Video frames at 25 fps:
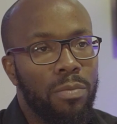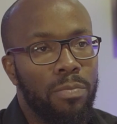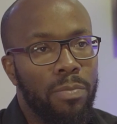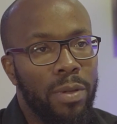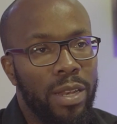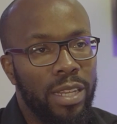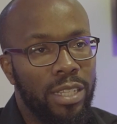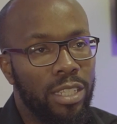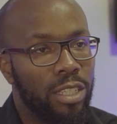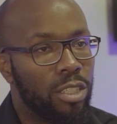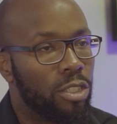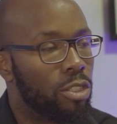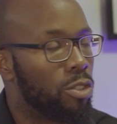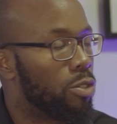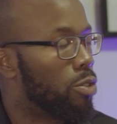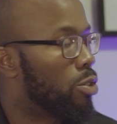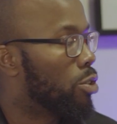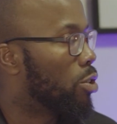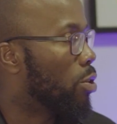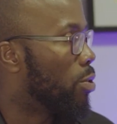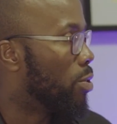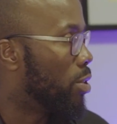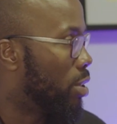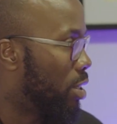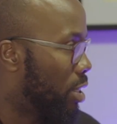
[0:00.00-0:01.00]
ability to do
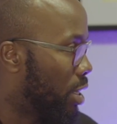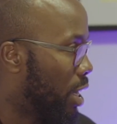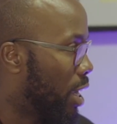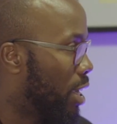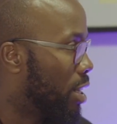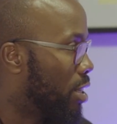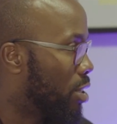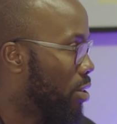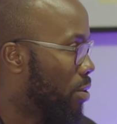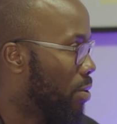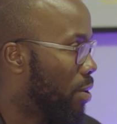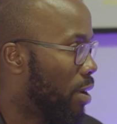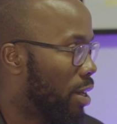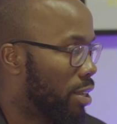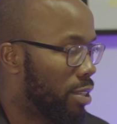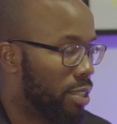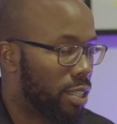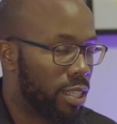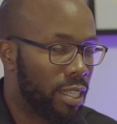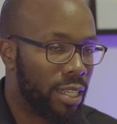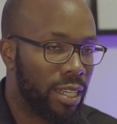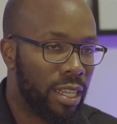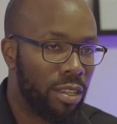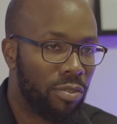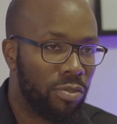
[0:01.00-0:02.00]
so has changed quite
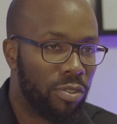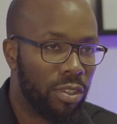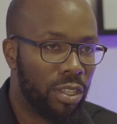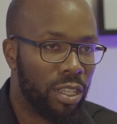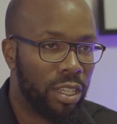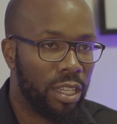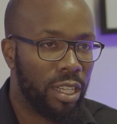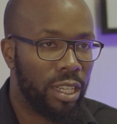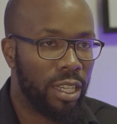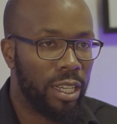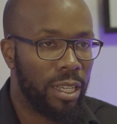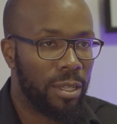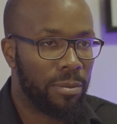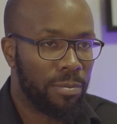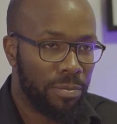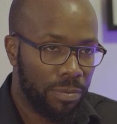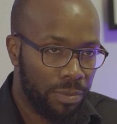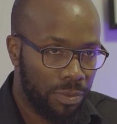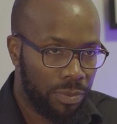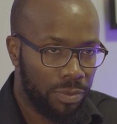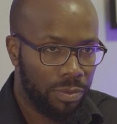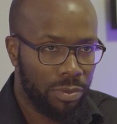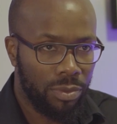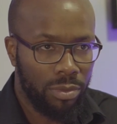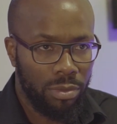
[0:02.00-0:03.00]
significantly.
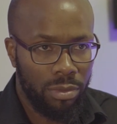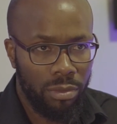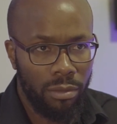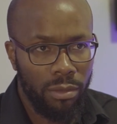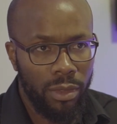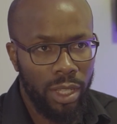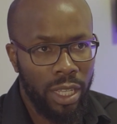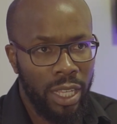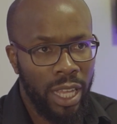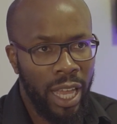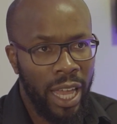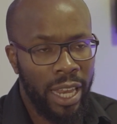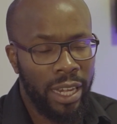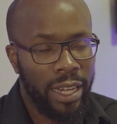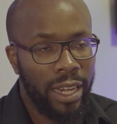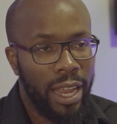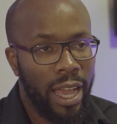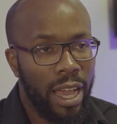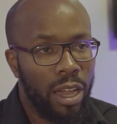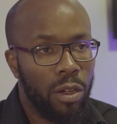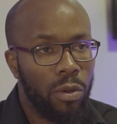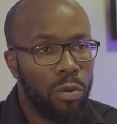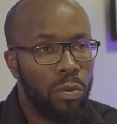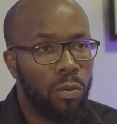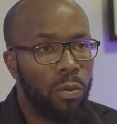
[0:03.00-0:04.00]
And
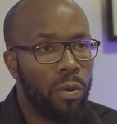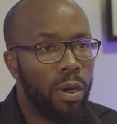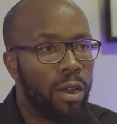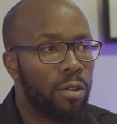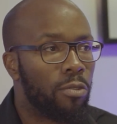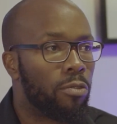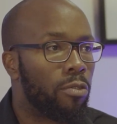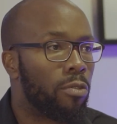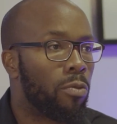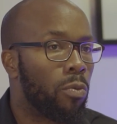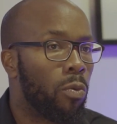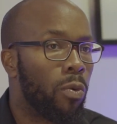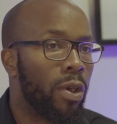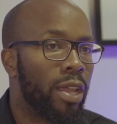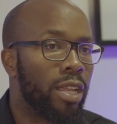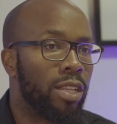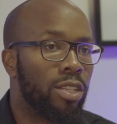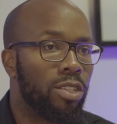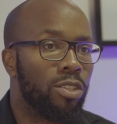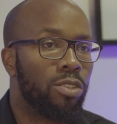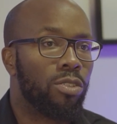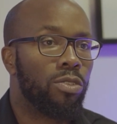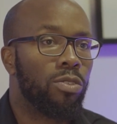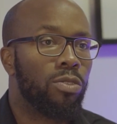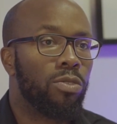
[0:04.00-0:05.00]
now one way
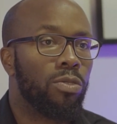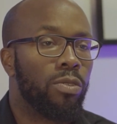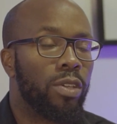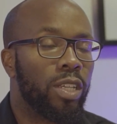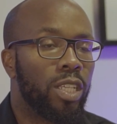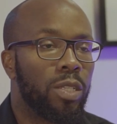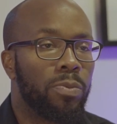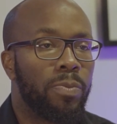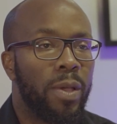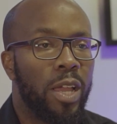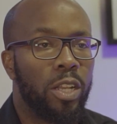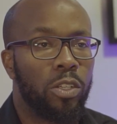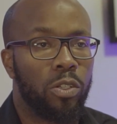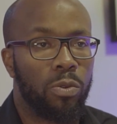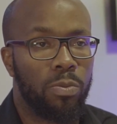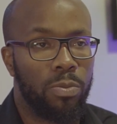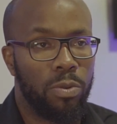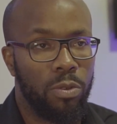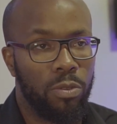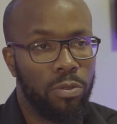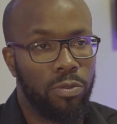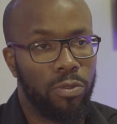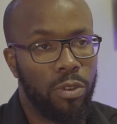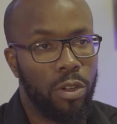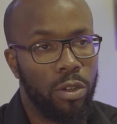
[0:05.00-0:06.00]
to expand your
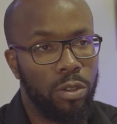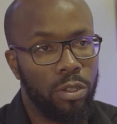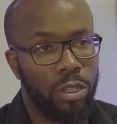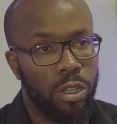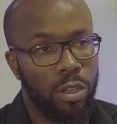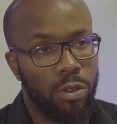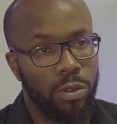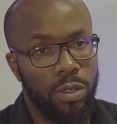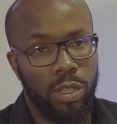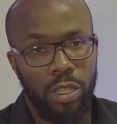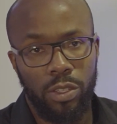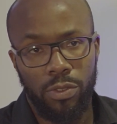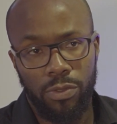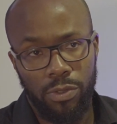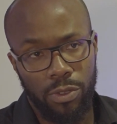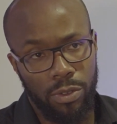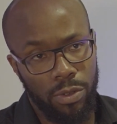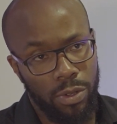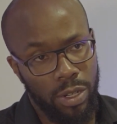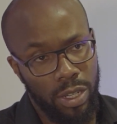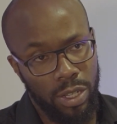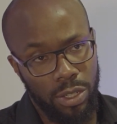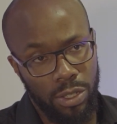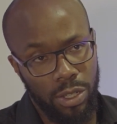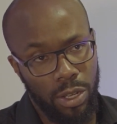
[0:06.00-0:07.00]
portfolio is through
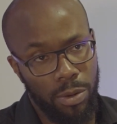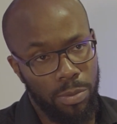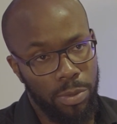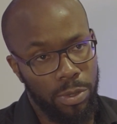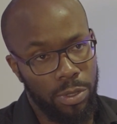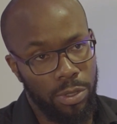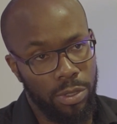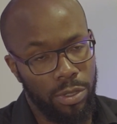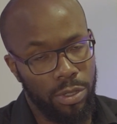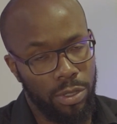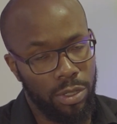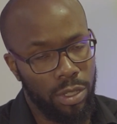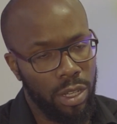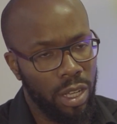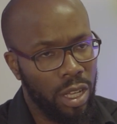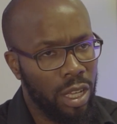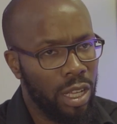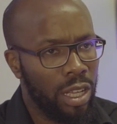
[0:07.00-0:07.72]
lease options.